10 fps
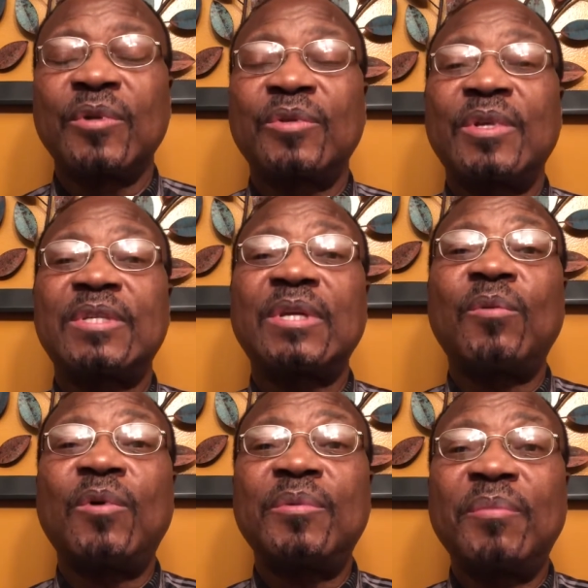to
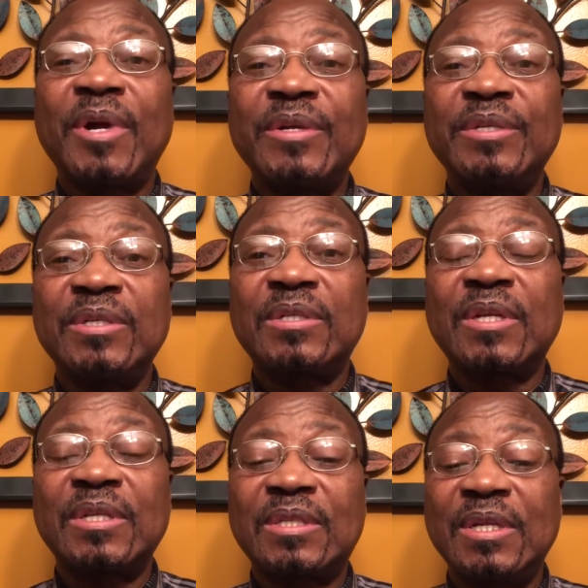understand what marriage is,
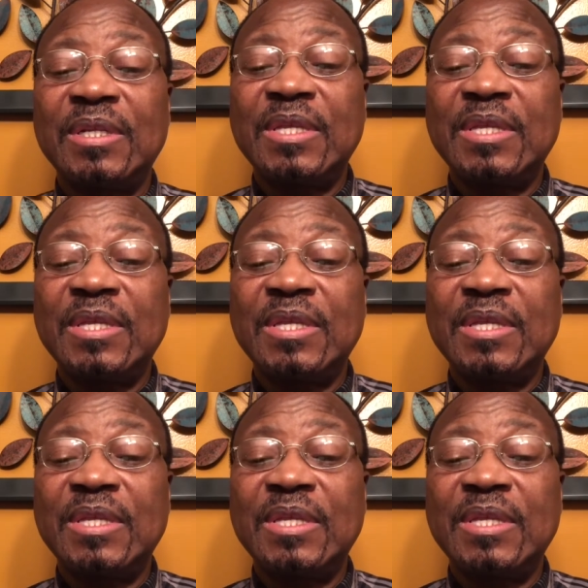understand